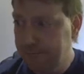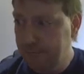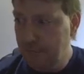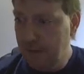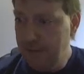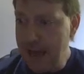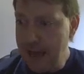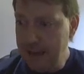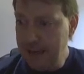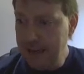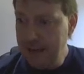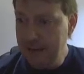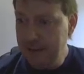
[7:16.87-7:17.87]
that
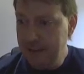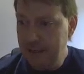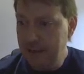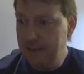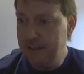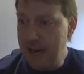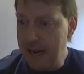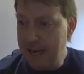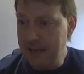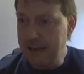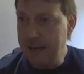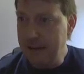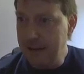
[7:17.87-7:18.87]
is, say,
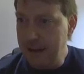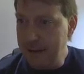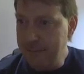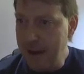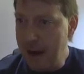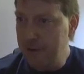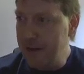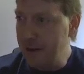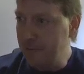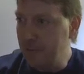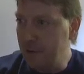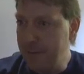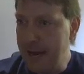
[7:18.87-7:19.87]
Empower
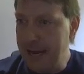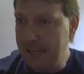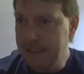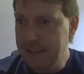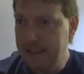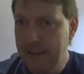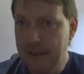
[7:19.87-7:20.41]
Network based,